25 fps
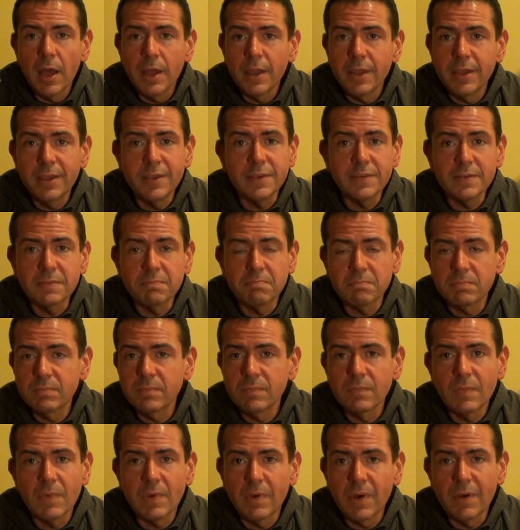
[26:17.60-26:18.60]
Is
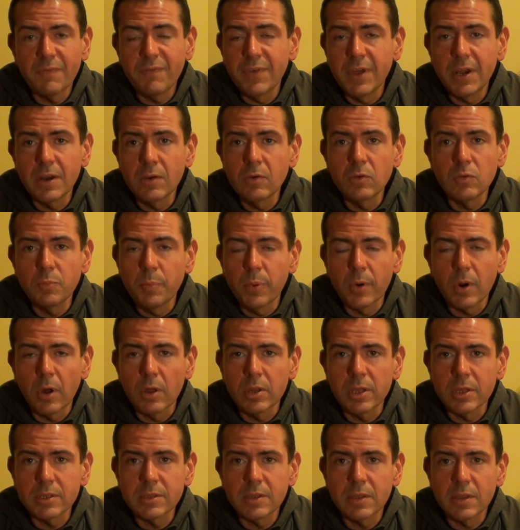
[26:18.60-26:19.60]
a very good
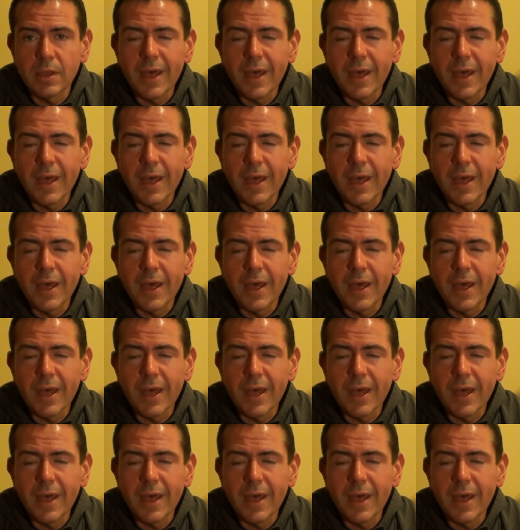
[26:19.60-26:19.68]
product.